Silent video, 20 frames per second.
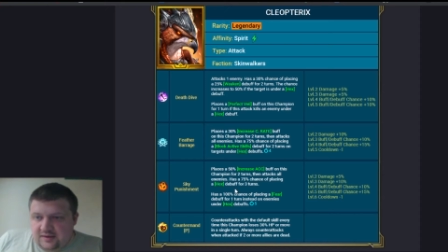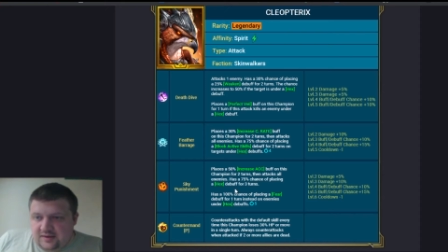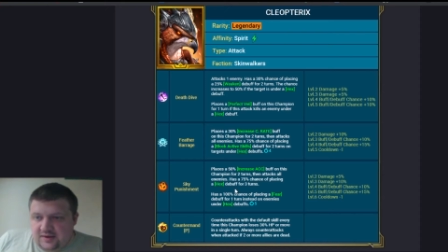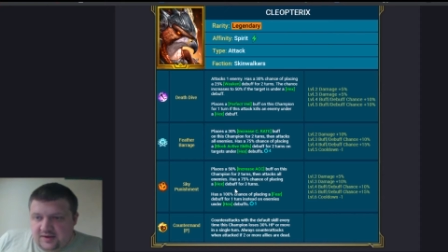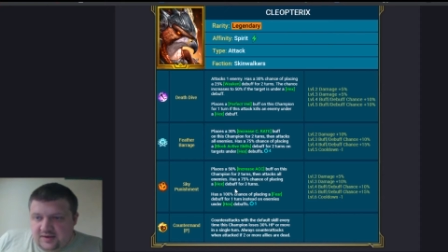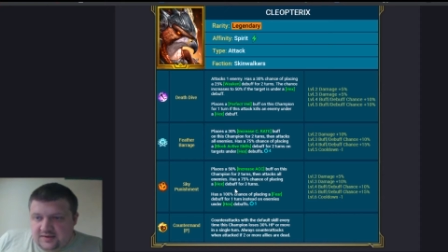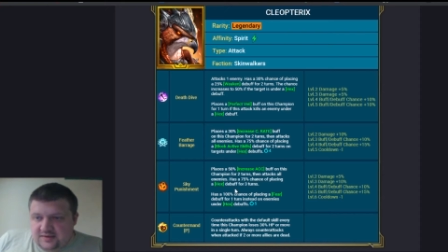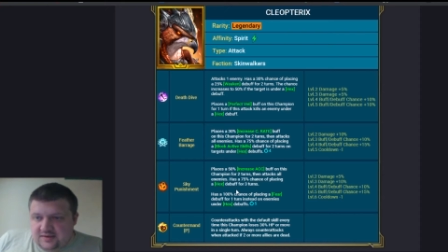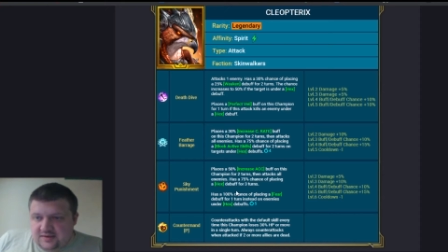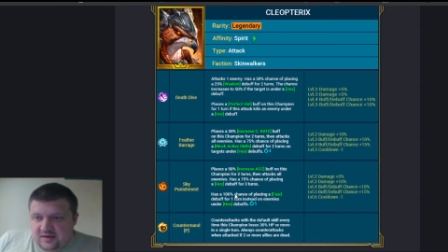
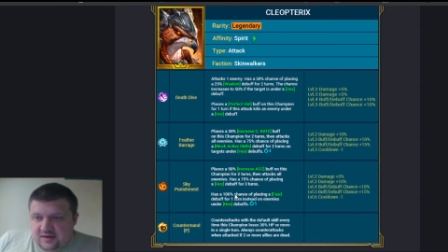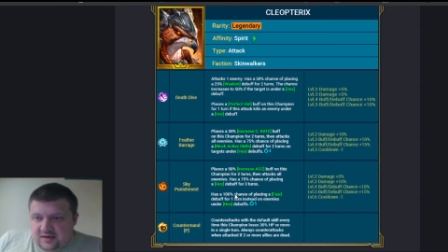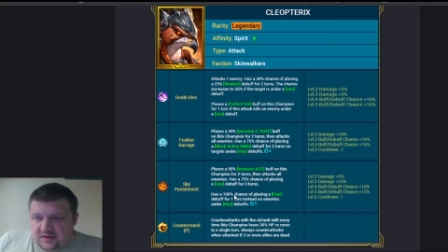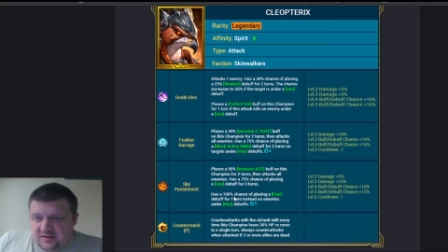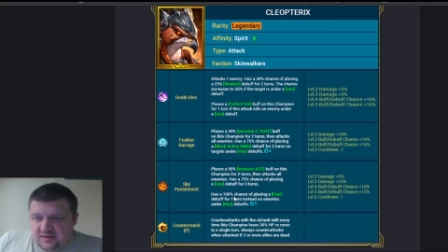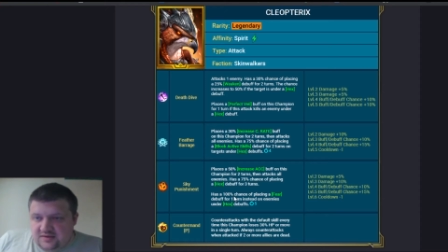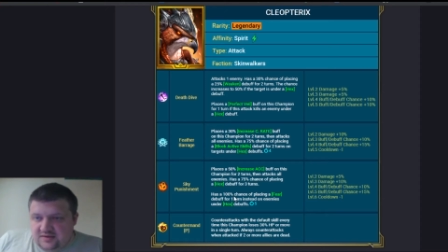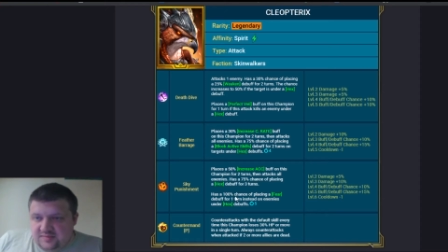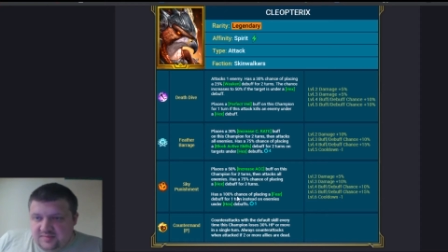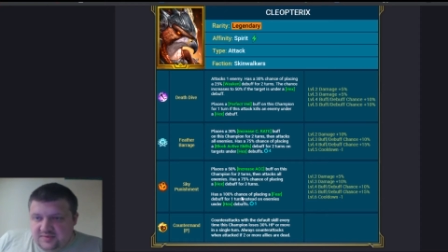Has
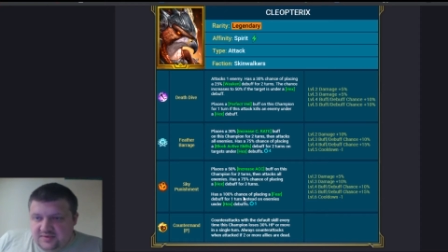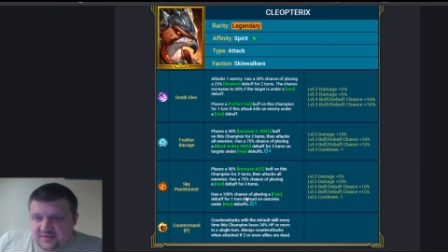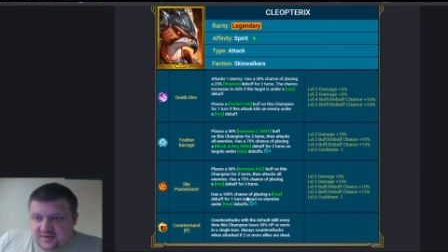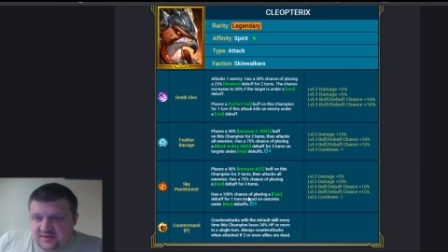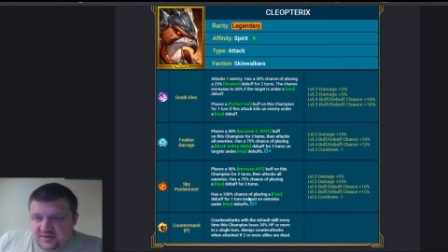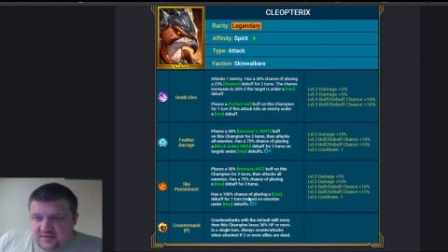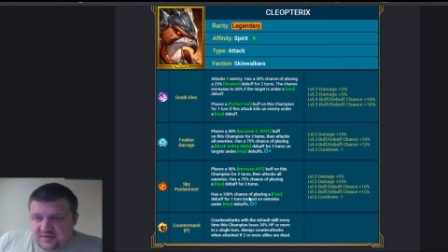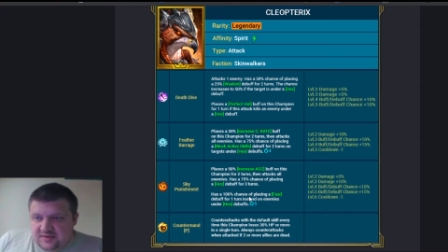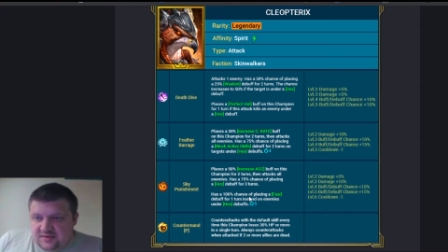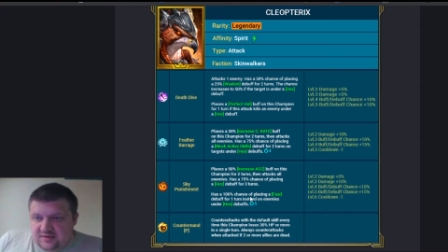
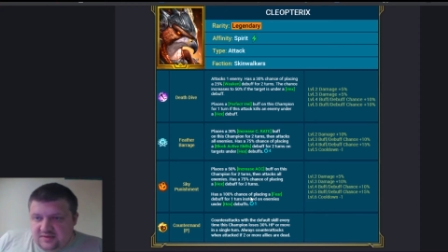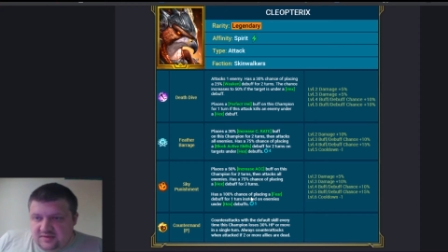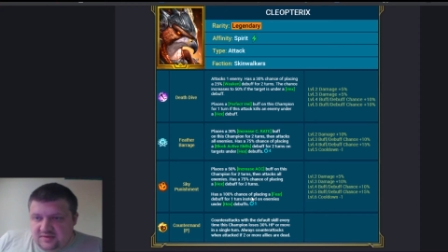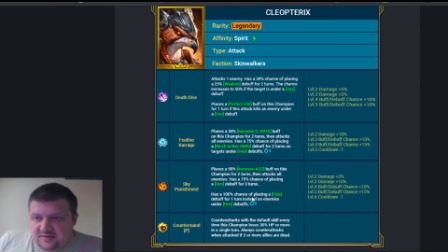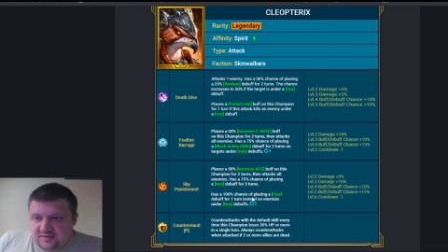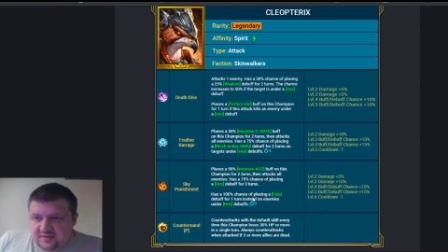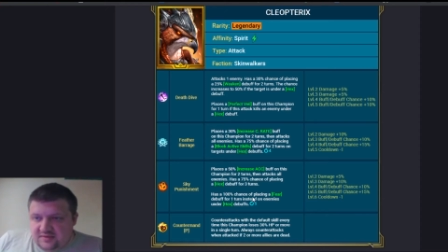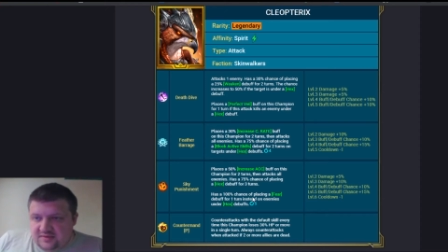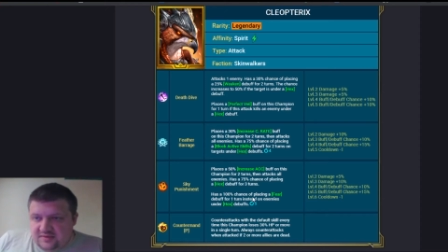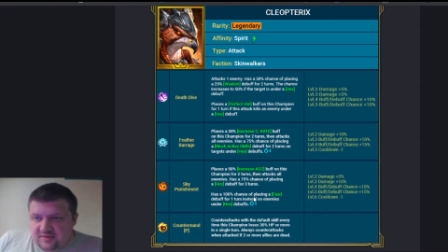100%
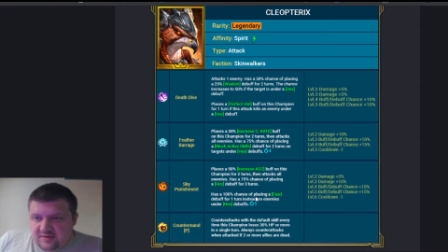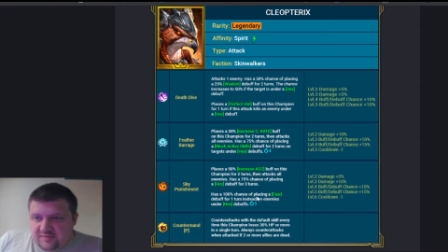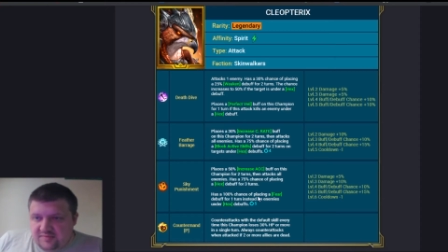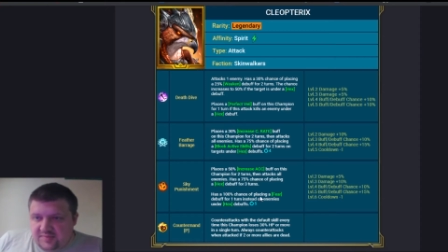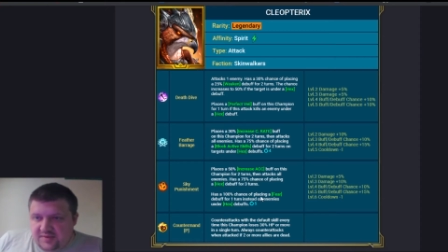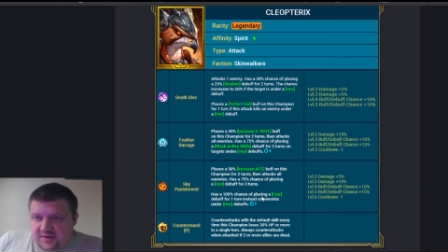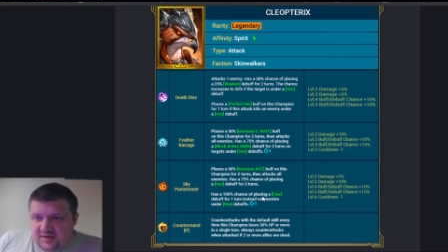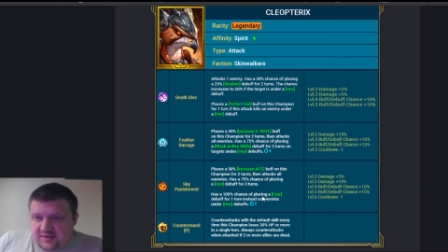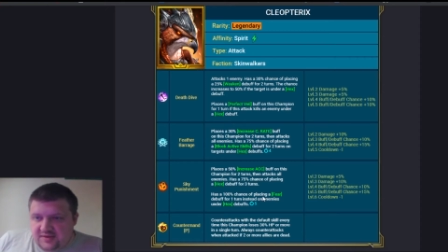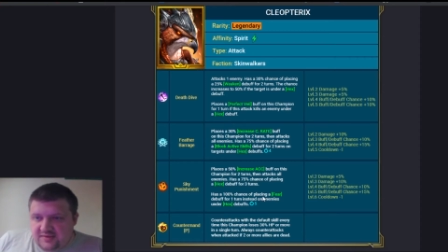chance of
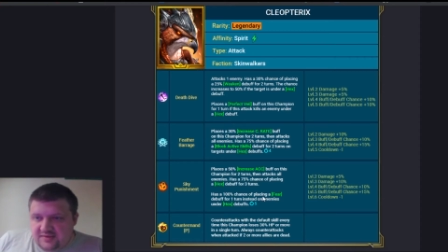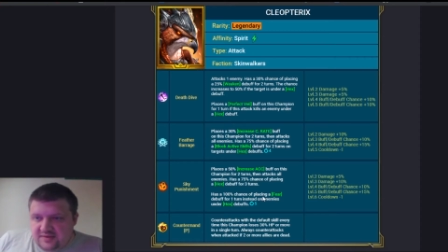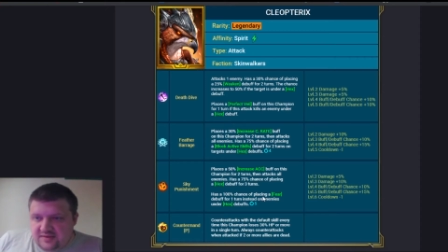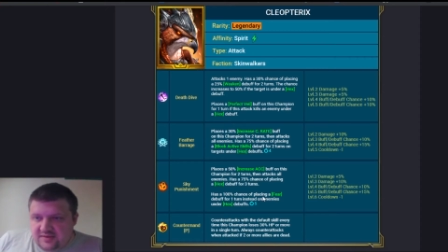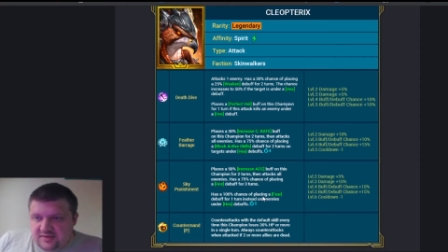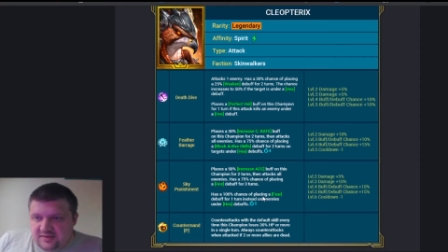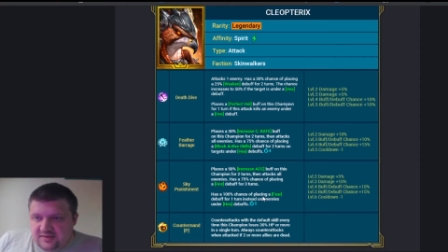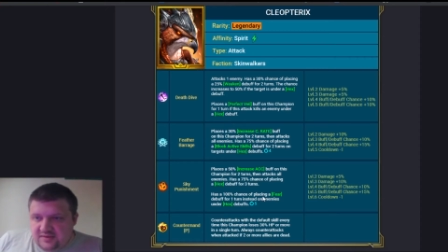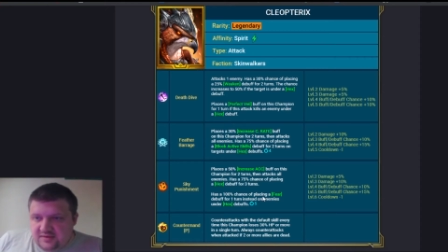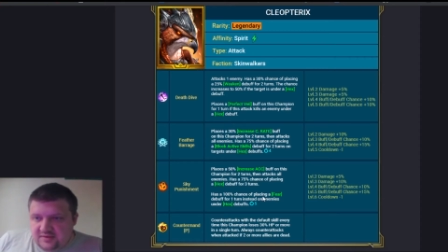placing